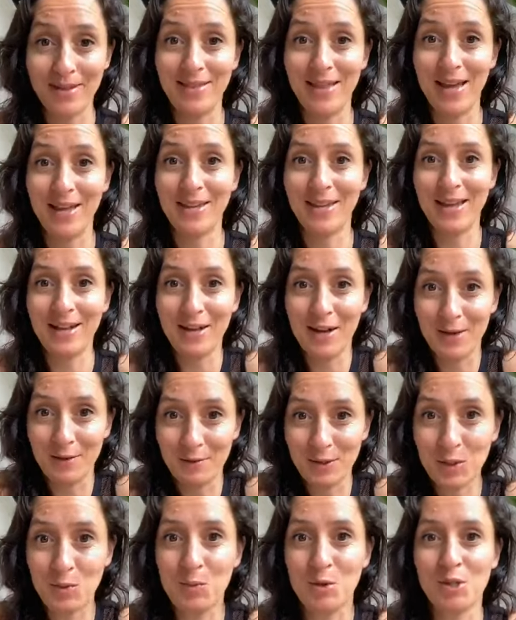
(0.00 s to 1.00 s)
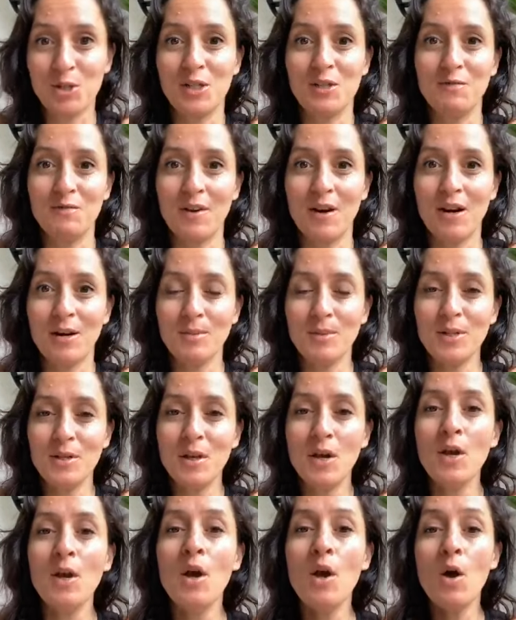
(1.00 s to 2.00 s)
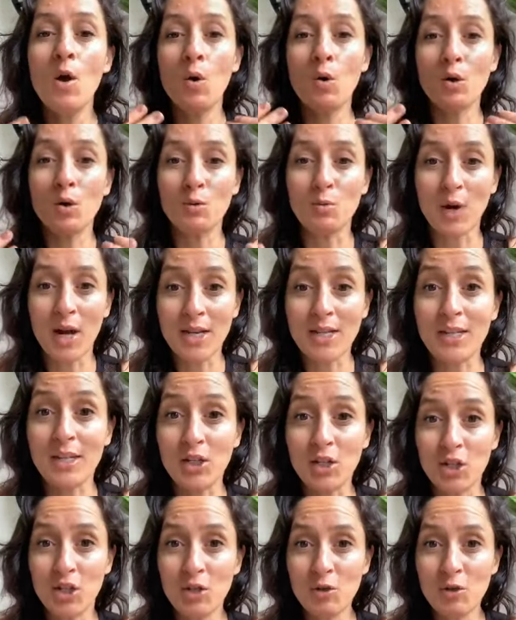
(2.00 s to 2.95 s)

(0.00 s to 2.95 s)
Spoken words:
in that like kind of squashed environment, who are raising